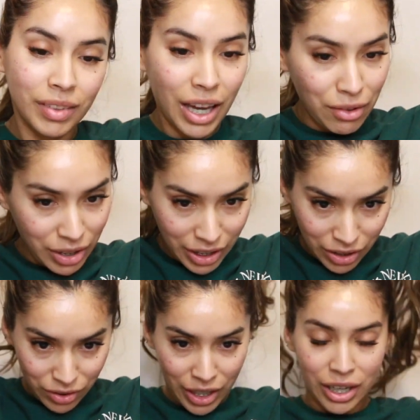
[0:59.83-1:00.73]
I really
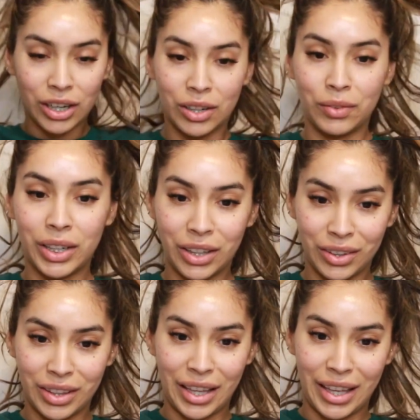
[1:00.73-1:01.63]
don't care what I
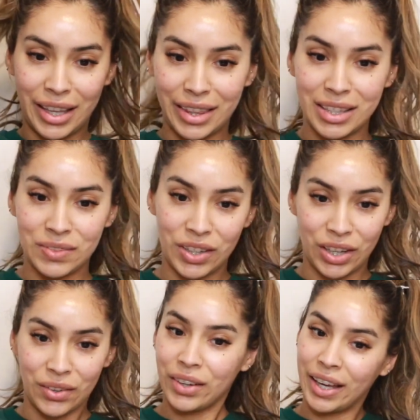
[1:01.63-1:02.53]
look like in this
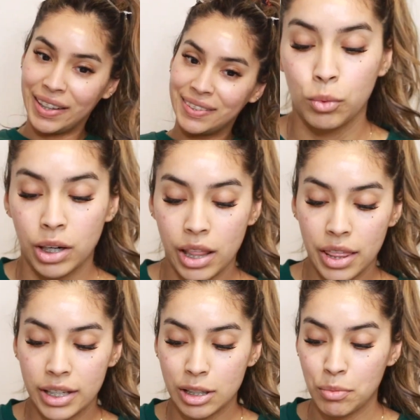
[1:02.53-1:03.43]
video, okay? One of the
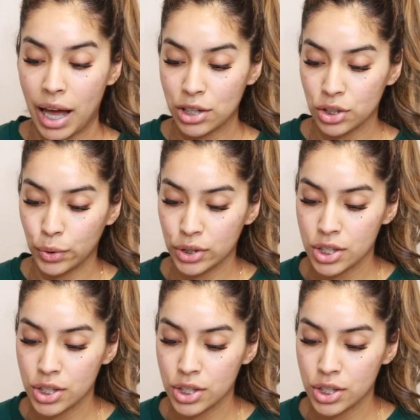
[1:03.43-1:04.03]
things I'm actually going